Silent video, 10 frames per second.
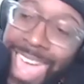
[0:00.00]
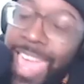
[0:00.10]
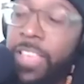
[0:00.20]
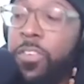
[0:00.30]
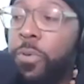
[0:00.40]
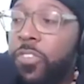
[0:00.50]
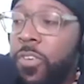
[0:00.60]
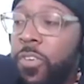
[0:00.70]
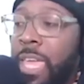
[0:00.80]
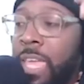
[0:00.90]
get his
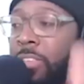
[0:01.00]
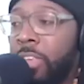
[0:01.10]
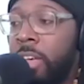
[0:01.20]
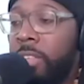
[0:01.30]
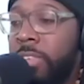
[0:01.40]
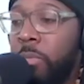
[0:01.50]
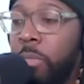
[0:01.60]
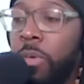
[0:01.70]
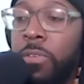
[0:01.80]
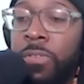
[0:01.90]
opportunity to to
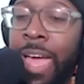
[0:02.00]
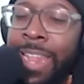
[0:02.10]
move.